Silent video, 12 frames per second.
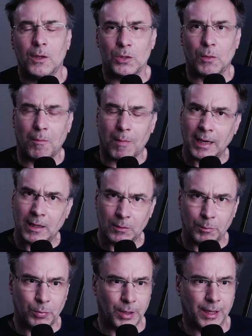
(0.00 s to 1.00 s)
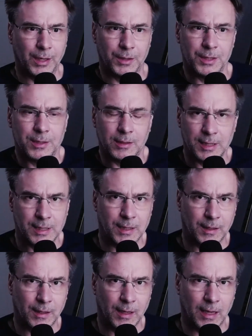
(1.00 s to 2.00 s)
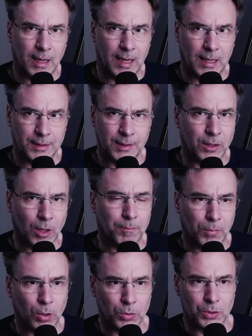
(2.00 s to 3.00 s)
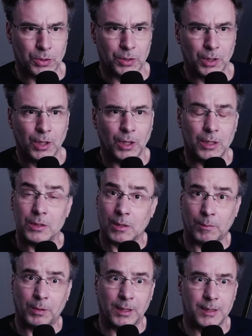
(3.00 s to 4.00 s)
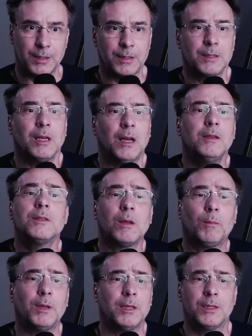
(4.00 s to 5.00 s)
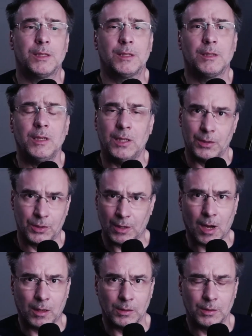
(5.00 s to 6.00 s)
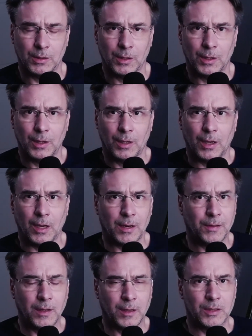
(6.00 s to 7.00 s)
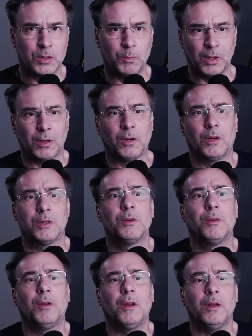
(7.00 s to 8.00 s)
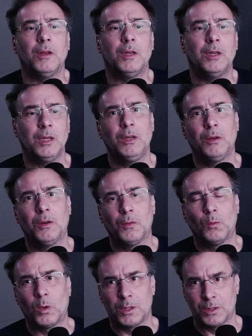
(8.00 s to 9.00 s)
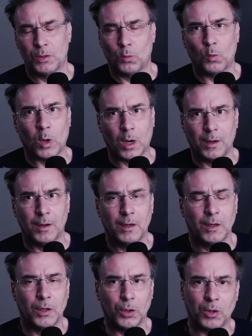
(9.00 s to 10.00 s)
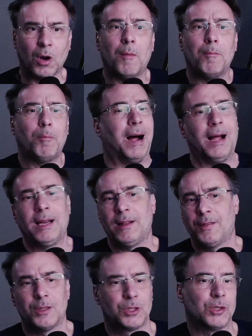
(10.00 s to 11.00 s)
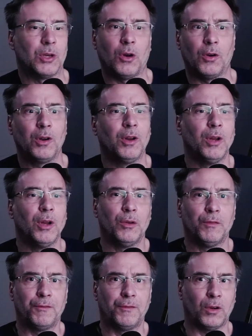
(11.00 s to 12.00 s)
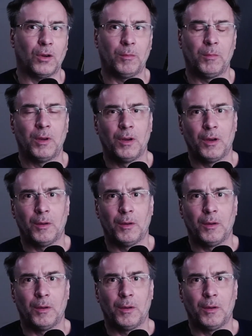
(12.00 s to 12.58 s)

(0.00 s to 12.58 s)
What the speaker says: So Michael Brecker is listed as the composer in some places, and in some places he's not. And I think it's because he was the one who compiled the song from